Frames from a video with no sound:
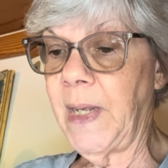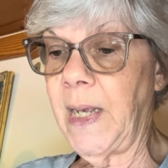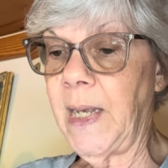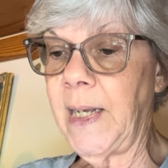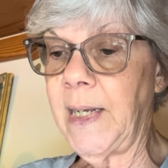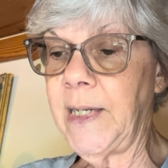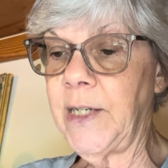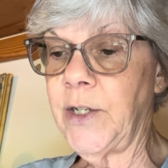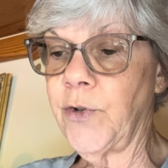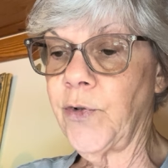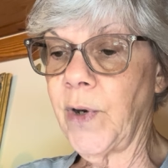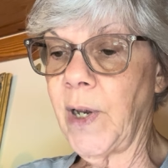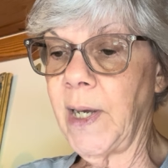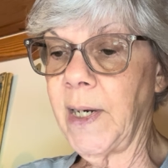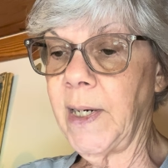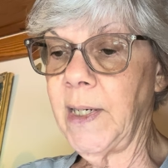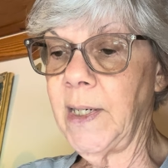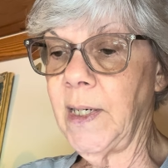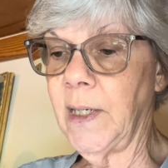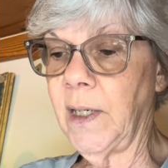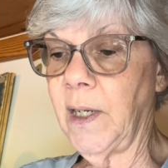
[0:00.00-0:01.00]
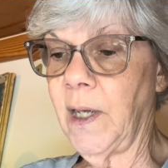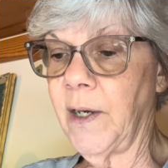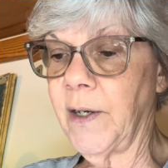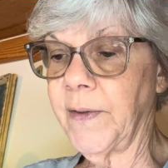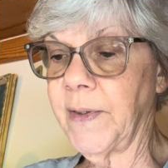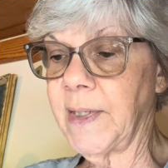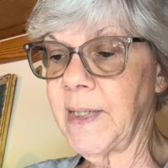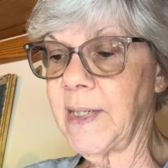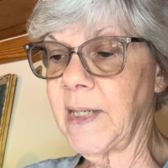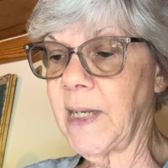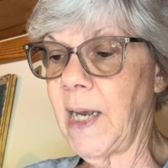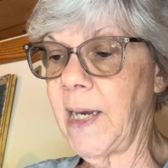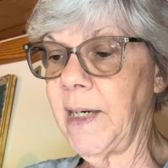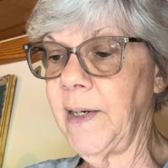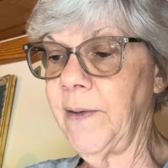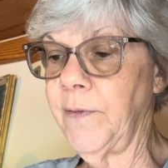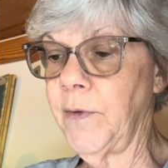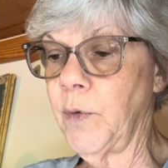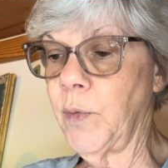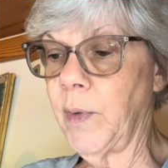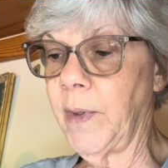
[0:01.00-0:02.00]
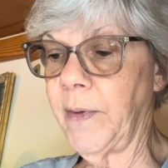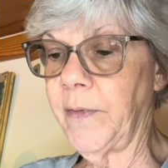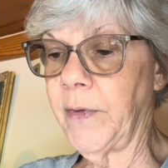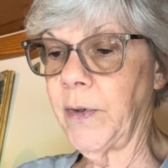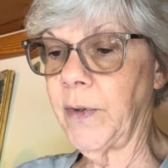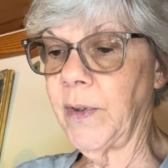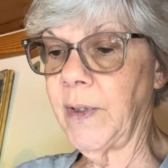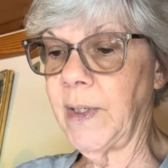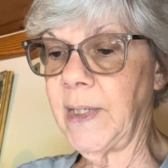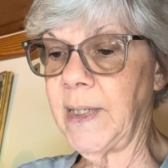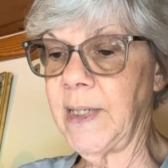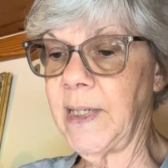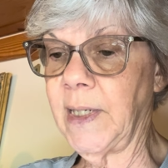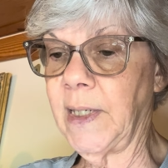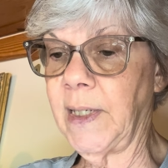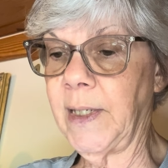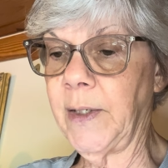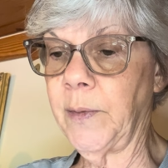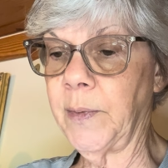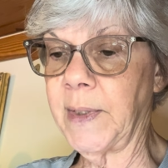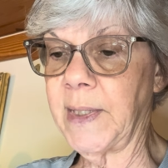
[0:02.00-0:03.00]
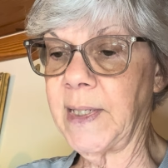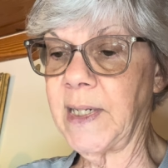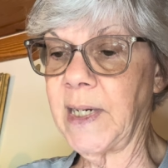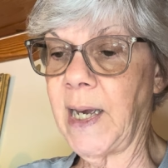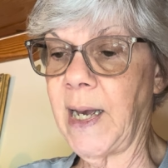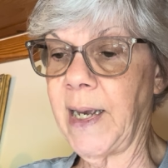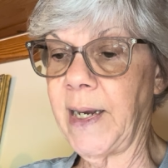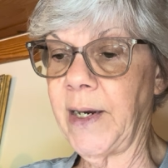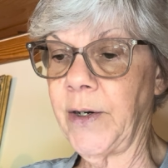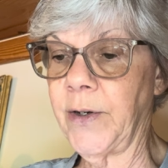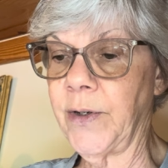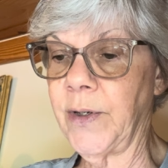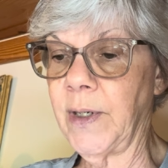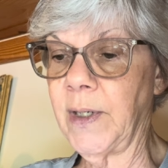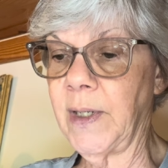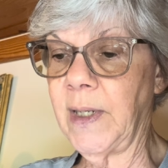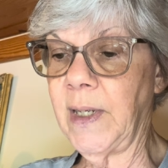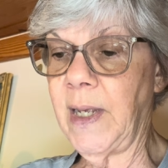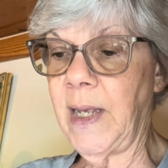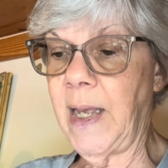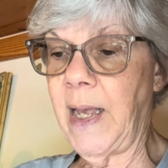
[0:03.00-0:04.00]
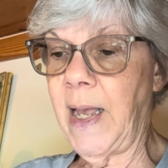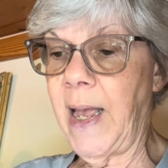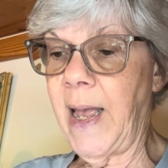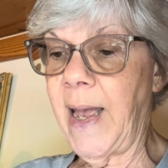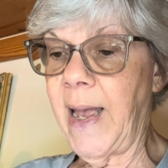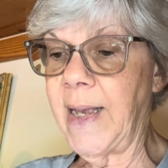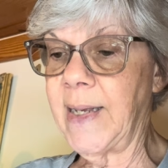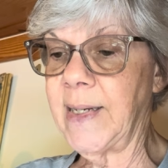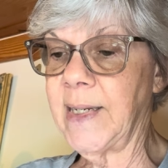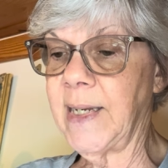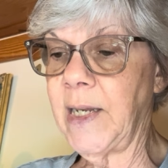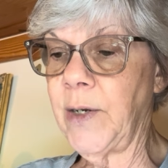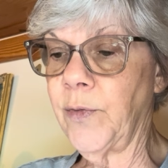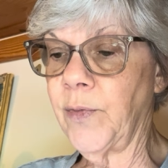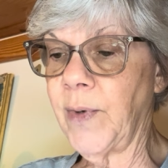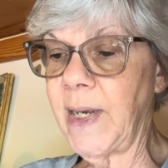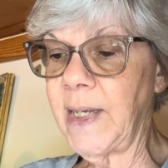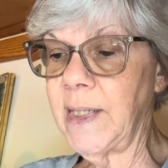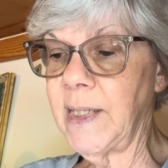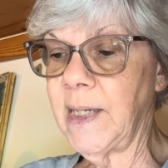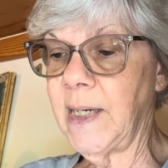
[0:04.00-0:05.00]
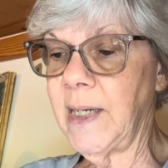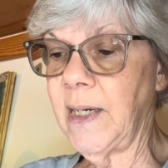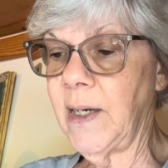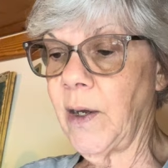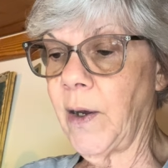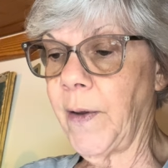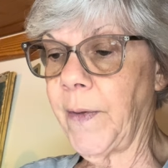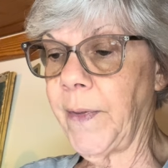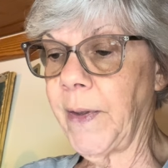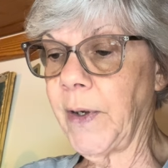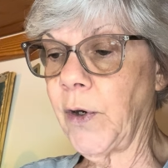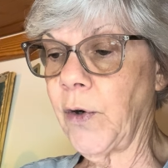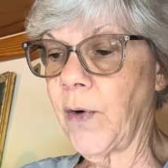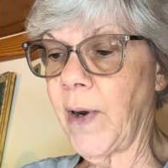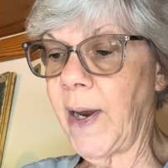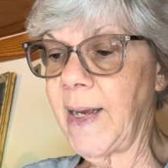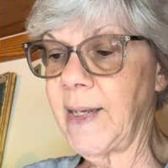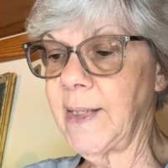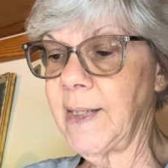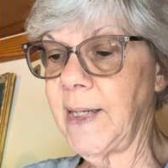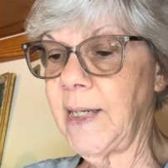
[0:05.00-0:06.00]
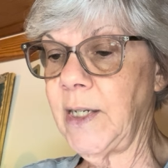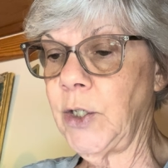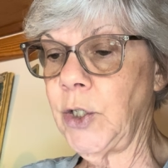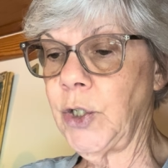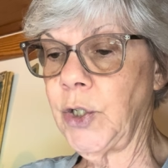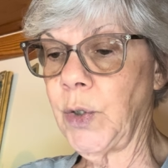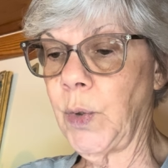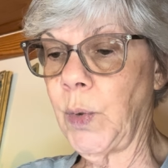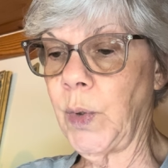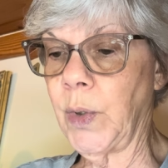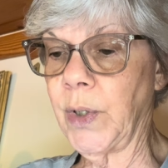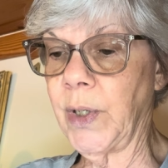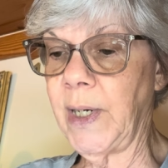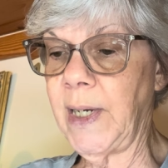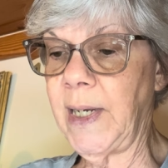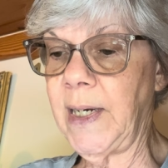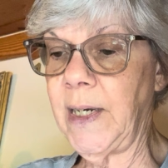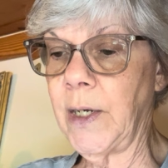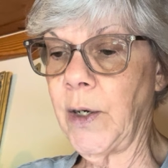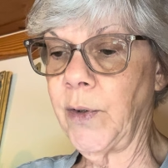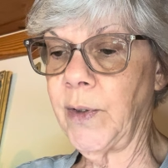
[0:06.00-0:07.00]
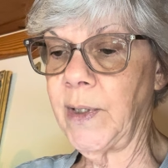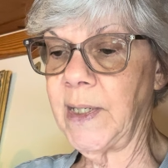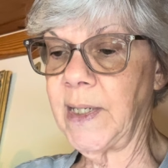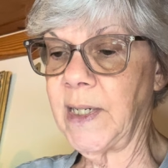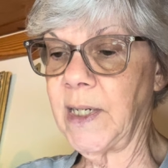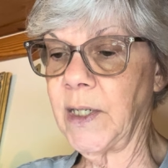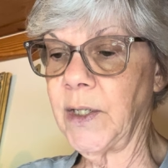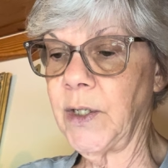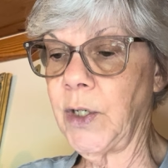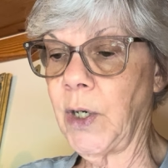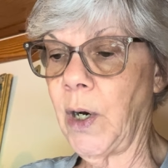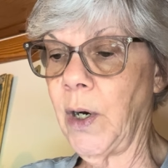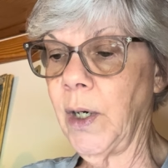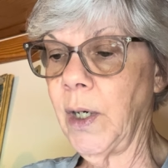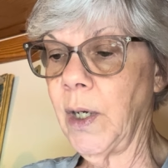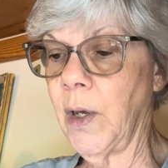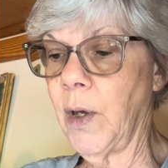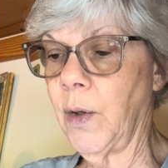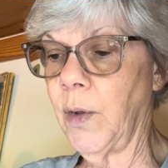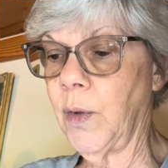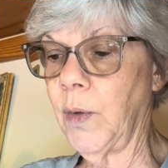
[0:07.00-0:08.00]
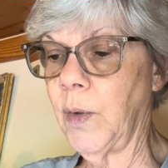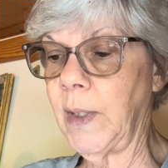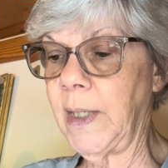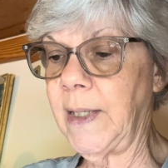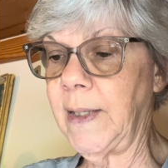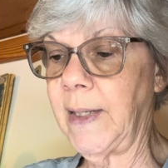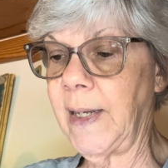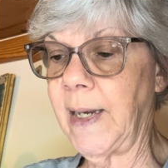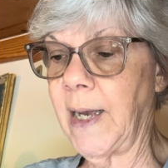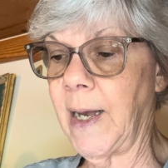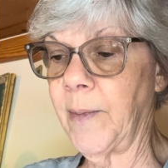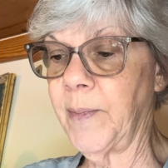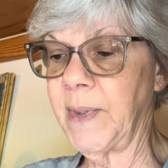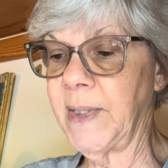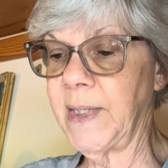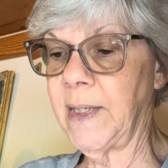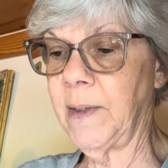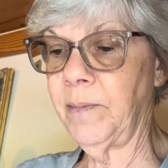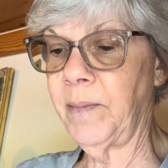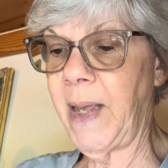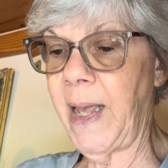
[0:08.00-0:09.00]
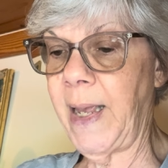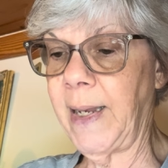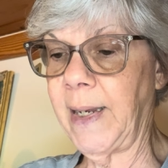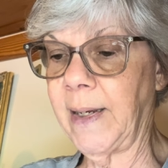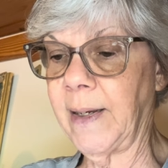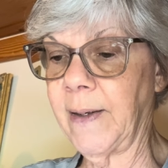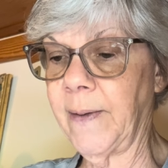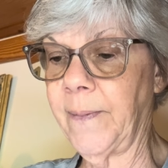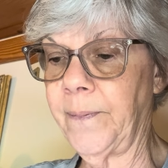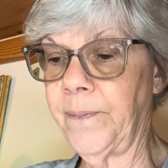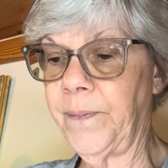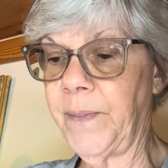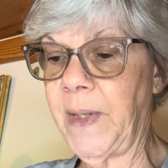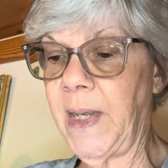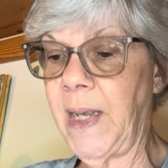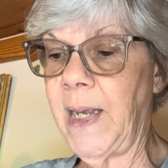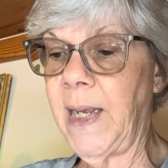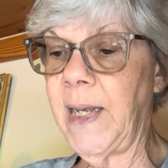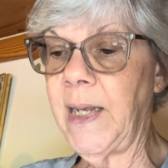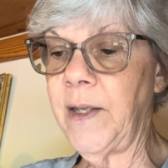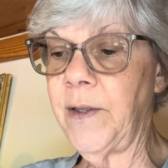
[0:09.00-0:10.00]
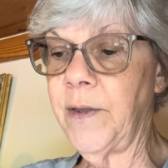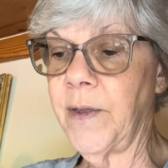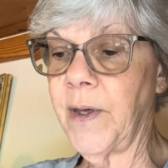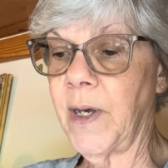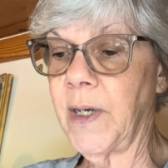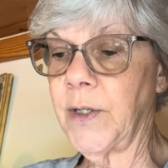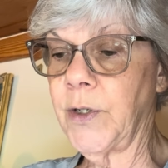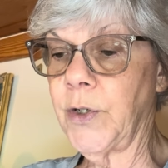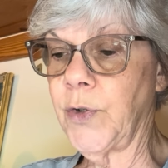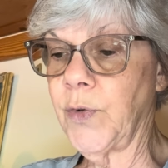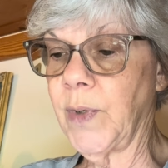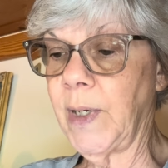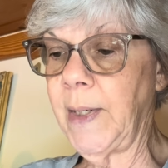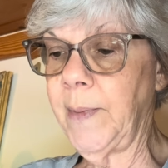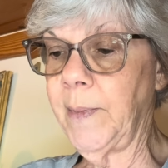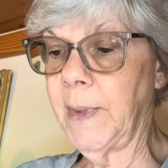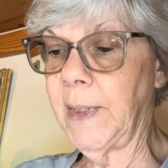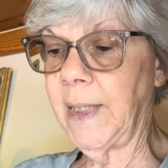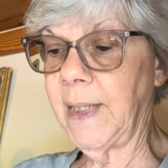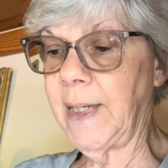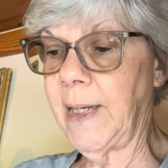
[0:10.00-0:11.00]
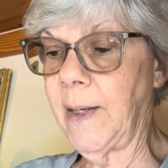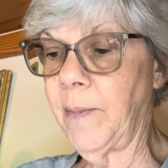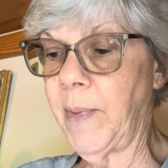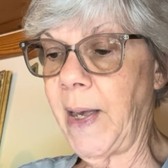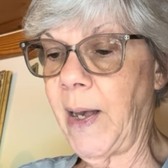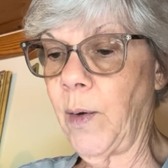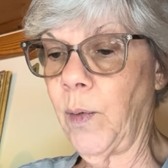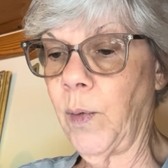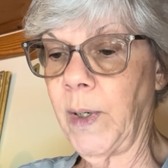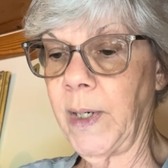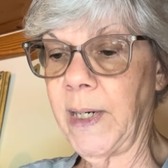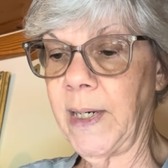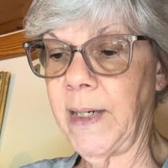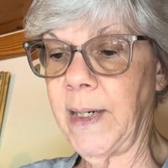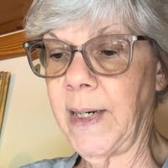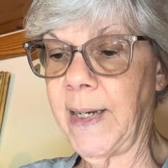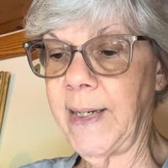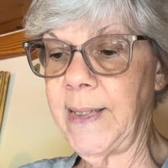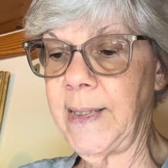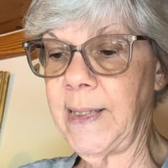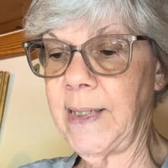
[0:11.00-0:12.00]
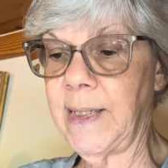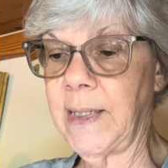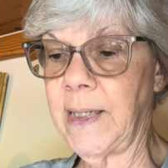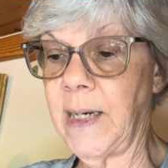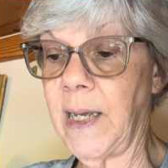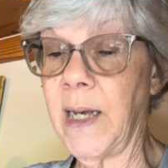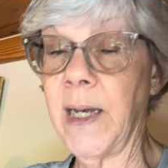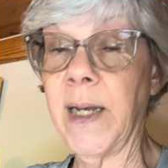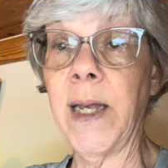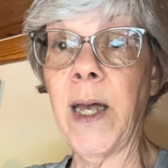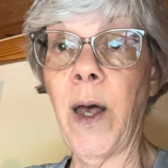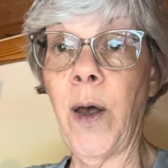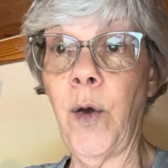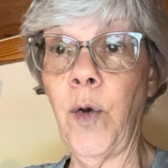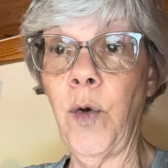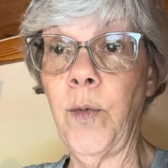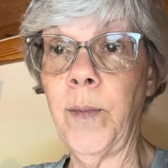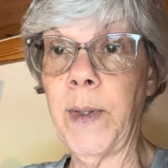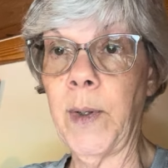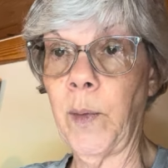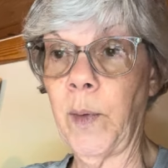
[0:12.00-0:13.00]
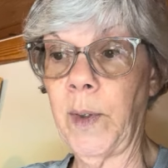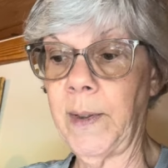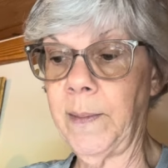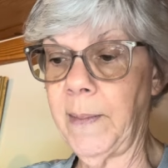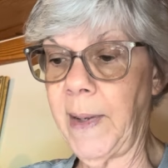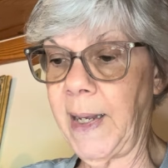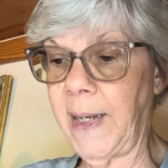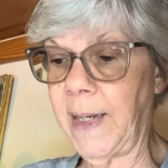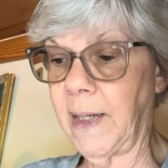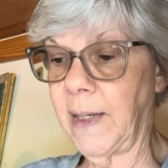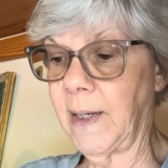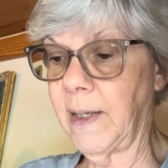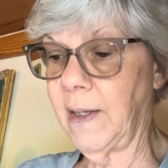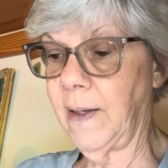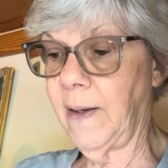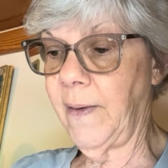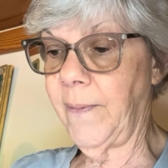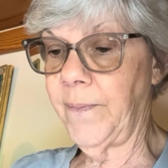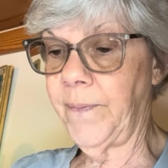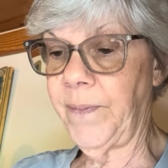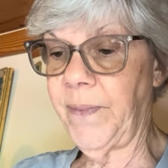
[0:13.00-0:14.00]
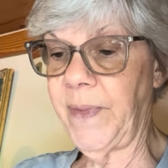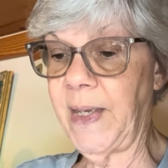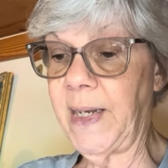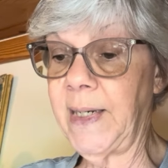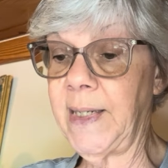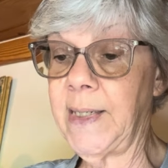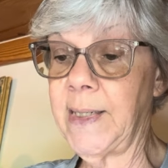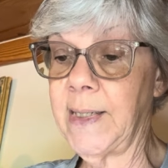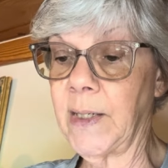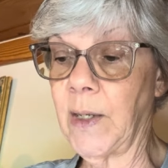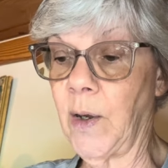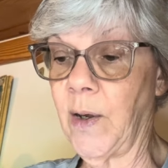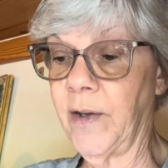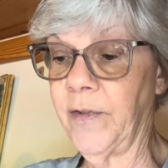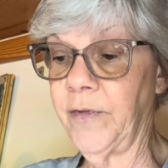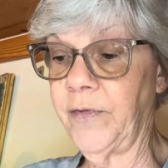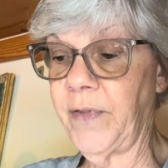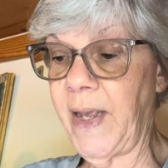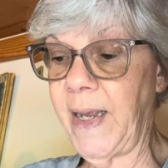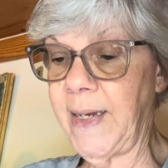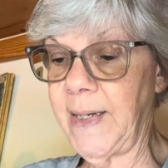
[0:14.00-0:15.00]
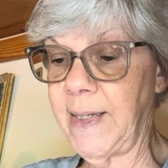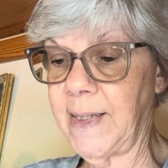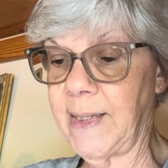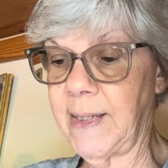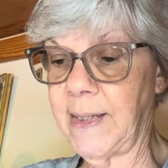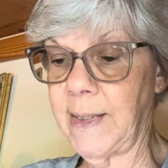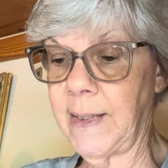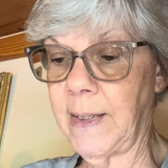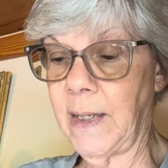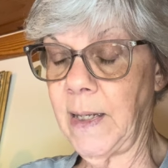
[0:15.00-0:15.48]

He trotted along the side of the river until he was tired. As he rested on the grassy shore, he noticed a dark hole in the opposite bank. He thought dreamily about what a nice snug home it would make. Then he saw a face,